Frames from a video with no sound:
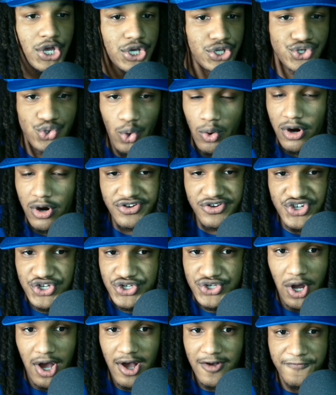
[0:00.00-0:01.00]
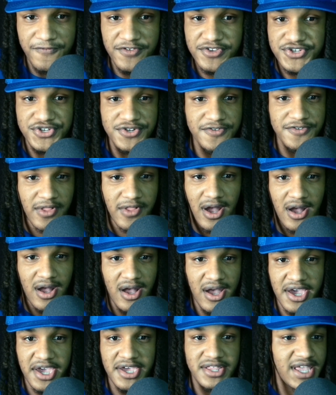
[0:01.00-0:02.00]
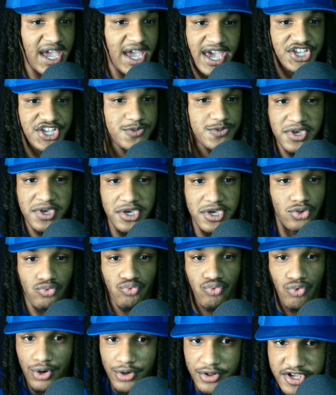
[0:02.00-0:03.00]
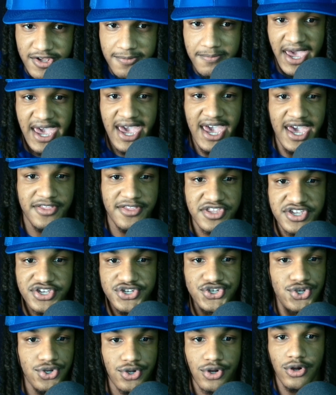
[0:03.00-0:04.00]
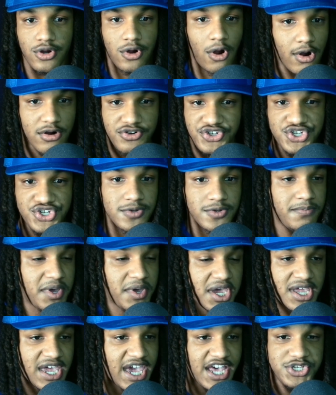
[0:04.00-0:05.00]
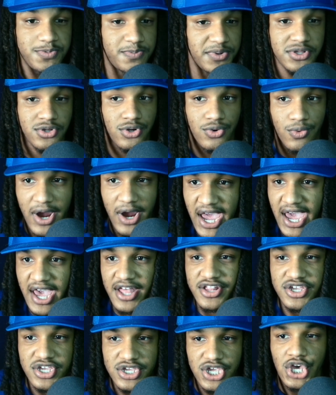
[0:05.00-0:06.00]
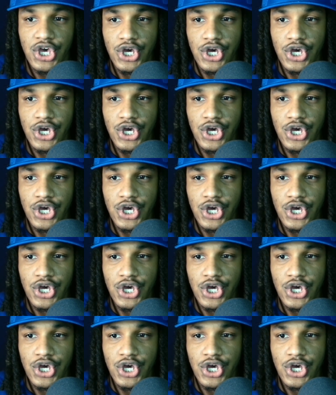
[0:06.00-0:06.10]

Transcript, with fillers: Georgia's offensive line has been really bad this year. Carson Beck has been erratic.